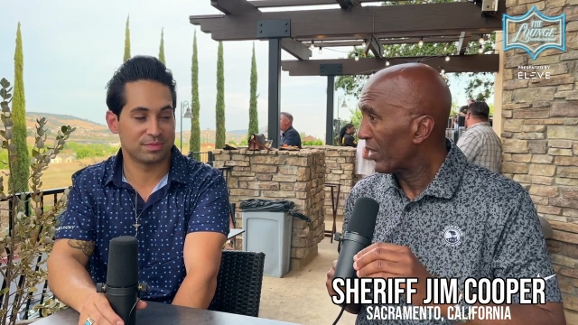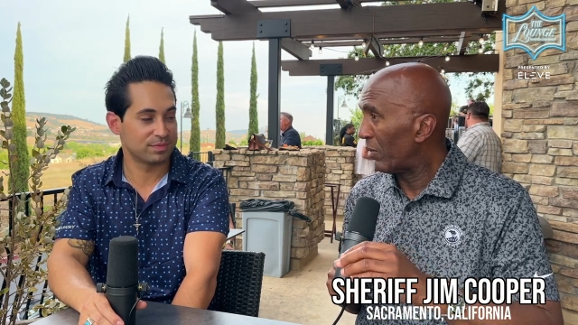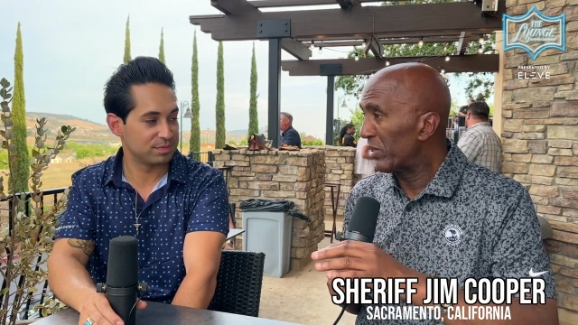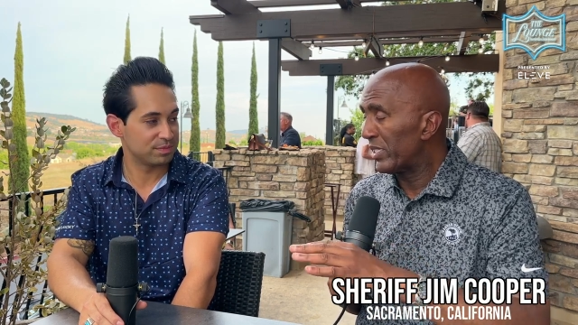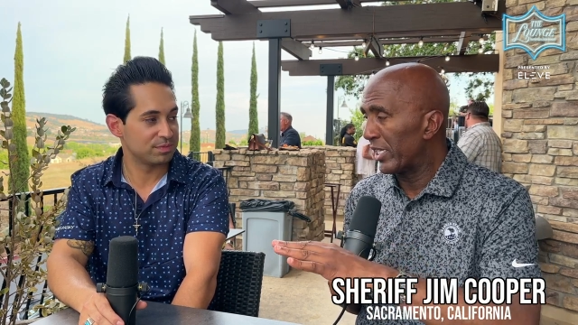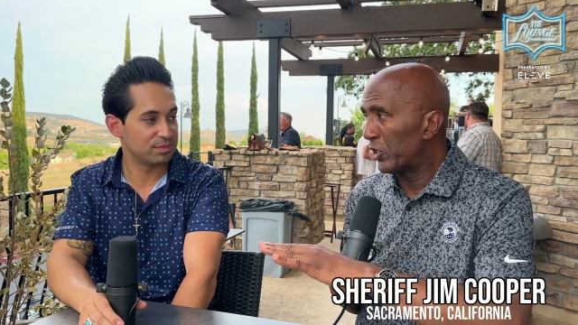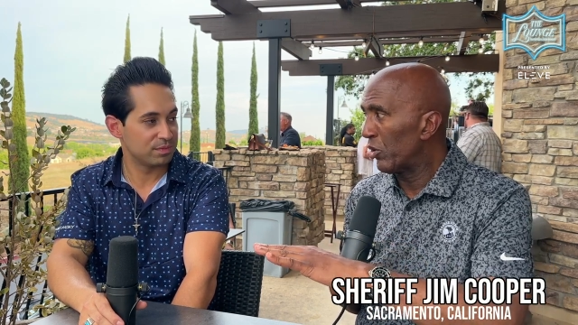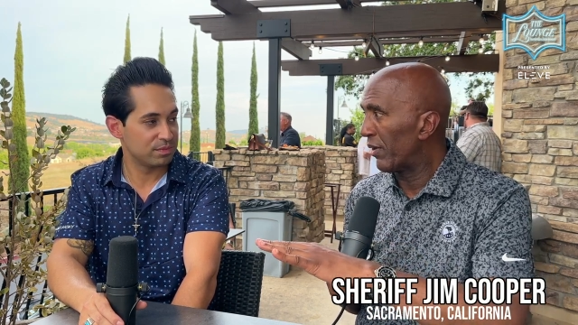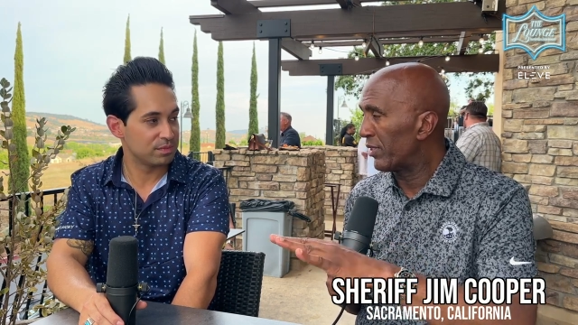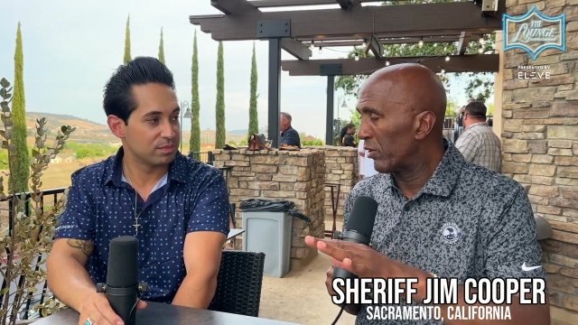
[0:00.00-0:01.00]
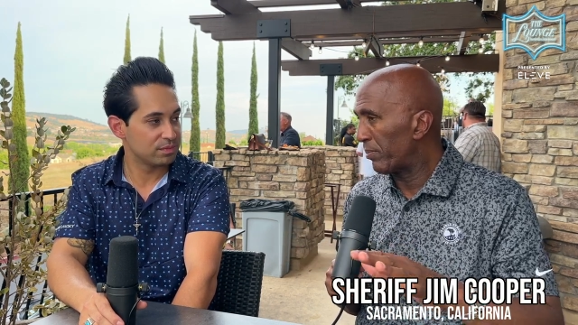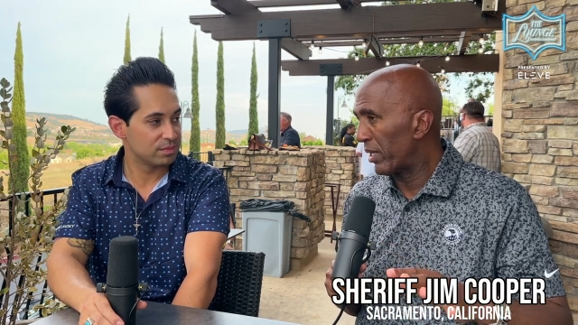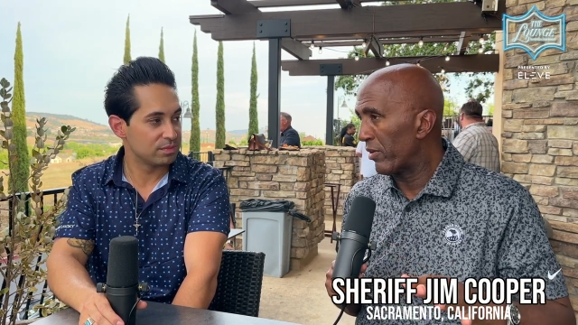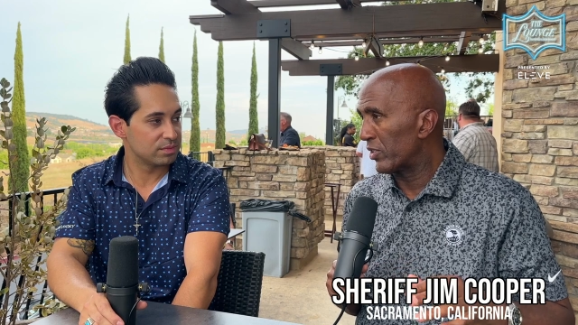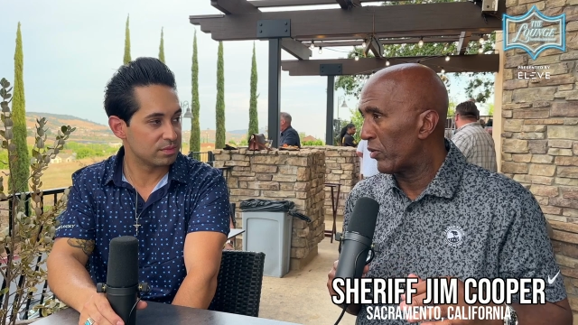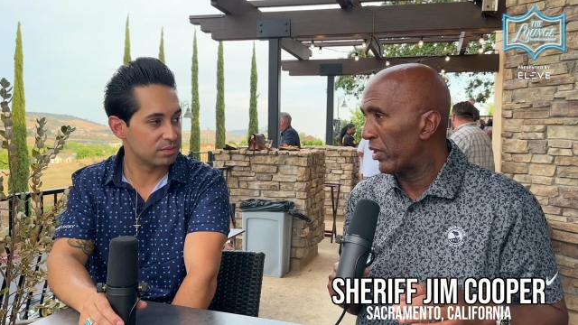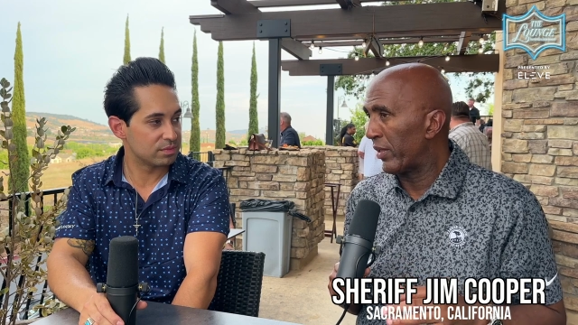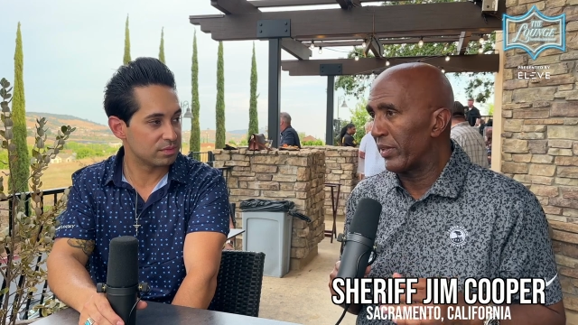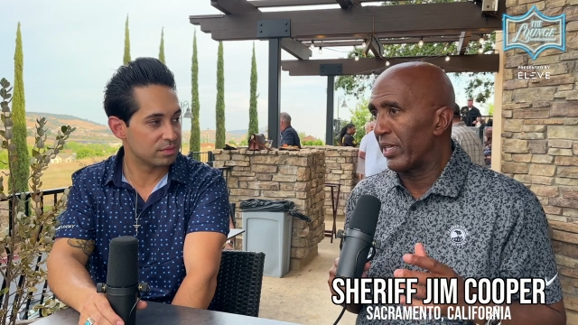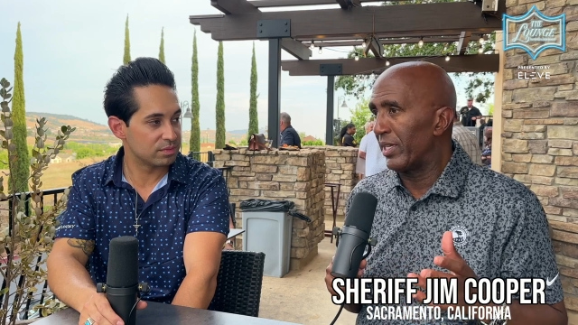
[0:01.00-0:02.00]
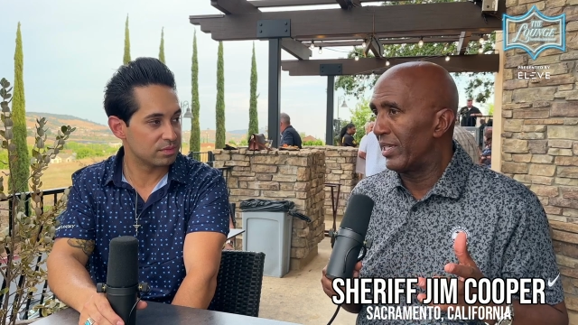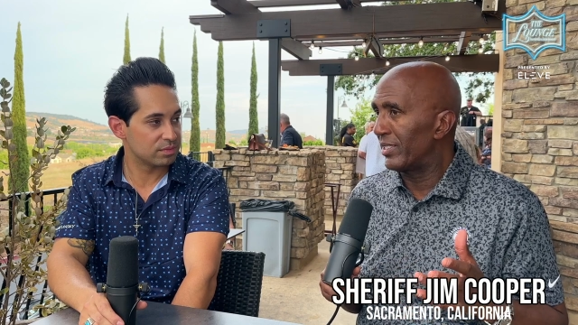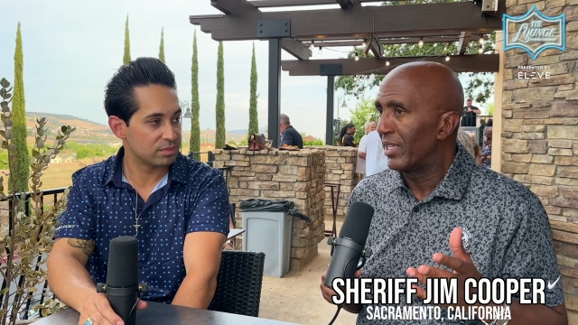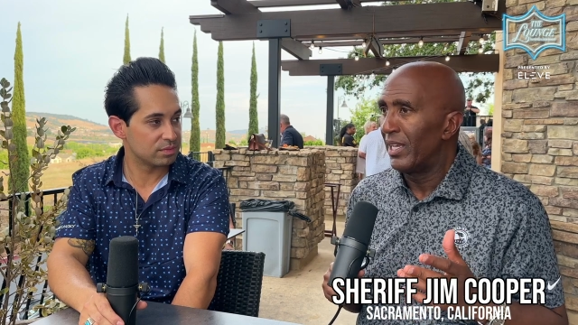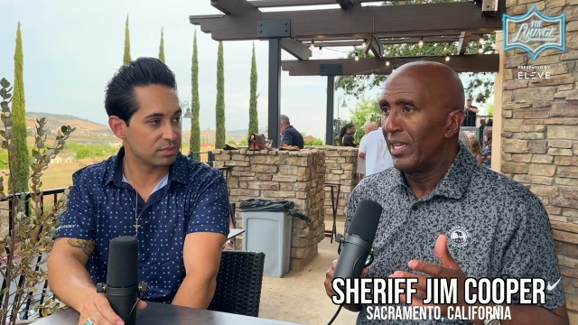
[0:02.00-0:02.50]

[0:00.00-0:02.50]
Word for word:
Speaker 1: And we see that too often with parents where they're letting the kids,